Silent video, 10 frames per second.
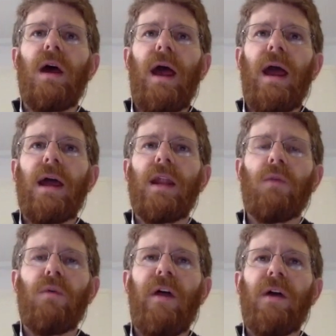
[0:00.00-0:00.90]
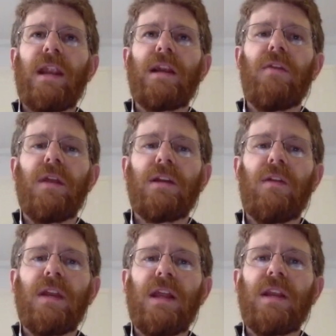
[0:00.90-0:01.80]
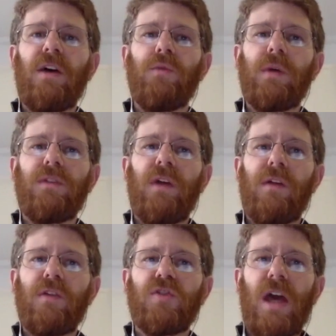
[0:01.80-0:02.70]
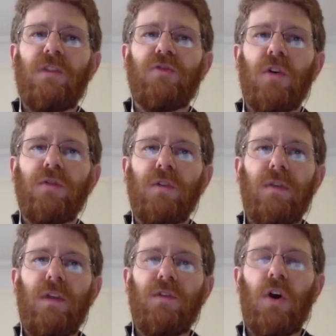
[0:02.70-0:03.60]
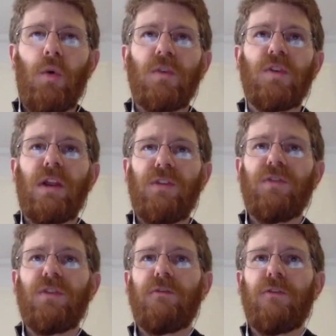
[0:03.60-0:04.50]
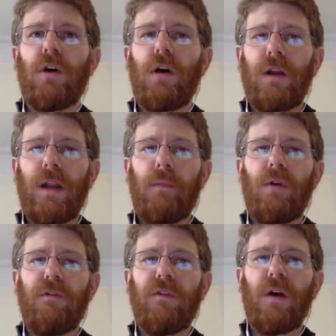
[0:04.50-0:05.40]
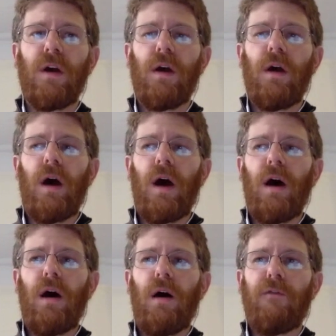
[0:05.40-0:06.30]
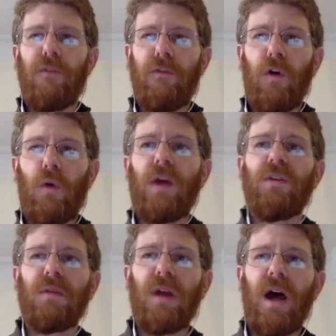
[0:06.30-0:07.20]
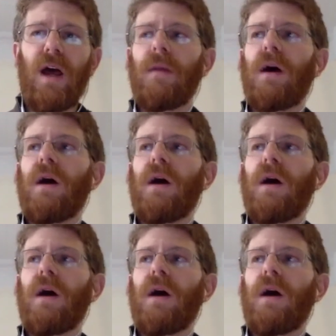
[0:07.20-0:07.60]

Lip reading: And without getting into the details, we could say that Shannon shows that this code, which had existed for a number of, for quite some time,